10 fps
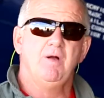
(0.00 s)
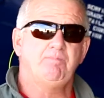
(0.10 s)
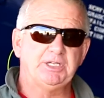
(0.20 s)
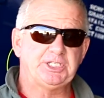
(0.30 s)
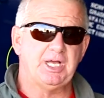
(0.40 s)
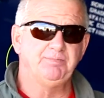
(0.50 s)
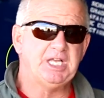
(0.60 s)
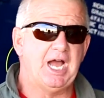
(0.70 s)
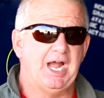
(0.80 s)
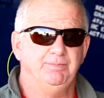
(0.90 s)
But
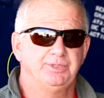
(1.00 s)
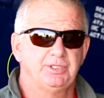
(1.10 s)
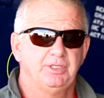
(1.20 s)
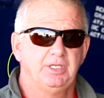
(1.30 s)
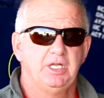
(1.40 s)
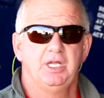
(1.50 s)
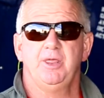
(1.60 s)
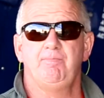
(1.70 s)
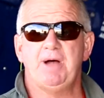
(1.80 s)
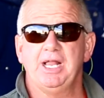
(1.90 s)
sometimes,
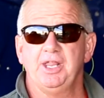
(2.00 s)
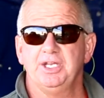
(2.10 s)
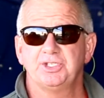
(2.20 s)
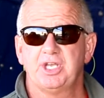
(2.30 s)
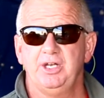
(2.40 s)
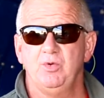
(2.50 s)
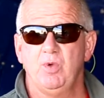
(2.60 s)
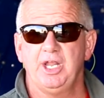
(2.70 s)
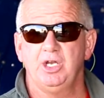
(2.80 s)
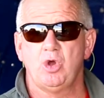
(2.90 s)
the pilot is getting
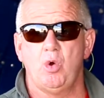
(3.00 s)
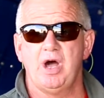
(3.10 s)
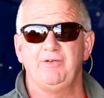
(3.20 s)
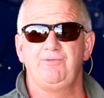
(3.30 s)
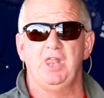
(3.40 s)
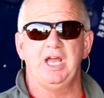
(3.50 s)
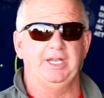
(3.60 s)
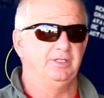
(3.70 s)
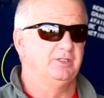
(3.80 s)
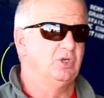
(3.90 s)
ready to go on a
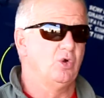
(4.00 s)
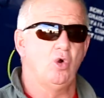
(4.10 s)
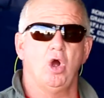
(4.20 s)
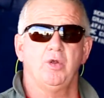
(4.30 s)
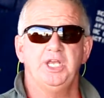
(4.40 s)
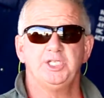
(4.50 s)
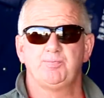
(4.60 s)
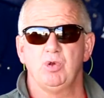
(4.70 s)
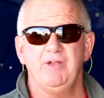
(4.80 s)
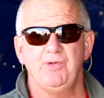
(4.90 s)
flight, or he's
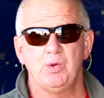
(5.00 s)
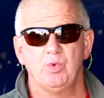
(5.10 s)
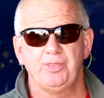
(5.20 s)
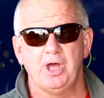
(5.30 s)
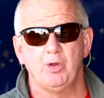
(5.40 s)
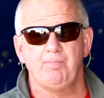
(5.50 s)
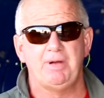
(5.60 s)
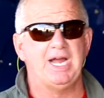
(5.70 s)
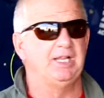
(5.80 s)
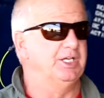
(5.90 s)
briefing with other
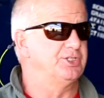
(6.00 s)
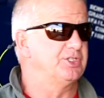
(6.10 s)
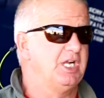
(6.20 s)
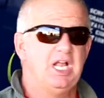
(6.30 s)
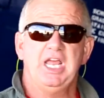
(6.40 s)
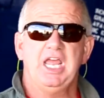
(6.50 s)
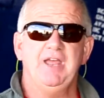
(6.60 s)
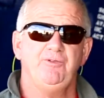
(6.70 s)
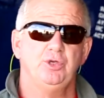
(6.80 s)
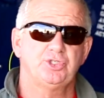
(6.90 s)
pilots.
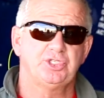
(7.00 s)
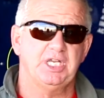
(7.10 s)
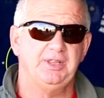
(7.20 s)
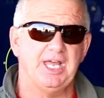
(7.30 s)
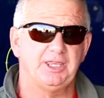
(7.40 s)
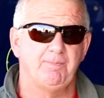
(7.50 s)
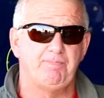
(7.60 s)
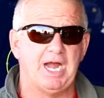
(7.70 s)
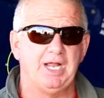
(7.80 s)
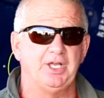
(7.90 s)
If you see that the
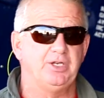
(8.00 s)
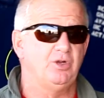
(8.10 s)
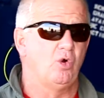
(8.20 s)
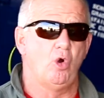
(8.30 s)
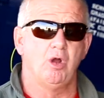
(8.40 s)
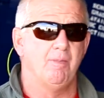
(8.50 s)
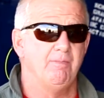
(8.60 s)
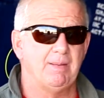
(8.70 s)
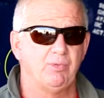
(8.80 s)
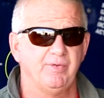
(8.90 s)
pilot or a
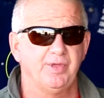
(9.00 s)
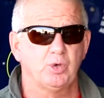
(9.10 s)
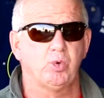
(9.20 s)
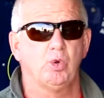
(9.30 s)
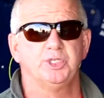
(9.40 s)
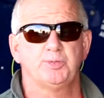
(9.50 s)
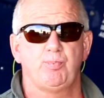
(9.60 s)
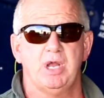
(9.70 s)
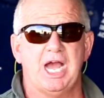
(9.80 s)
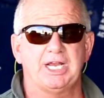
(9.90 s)
member of the crew is
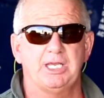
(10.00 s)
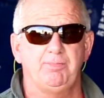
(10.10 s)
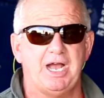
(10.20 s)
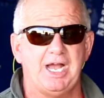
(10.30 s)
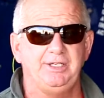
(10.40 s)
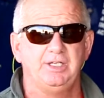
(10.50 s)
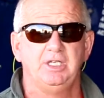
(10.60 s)
preoccupied,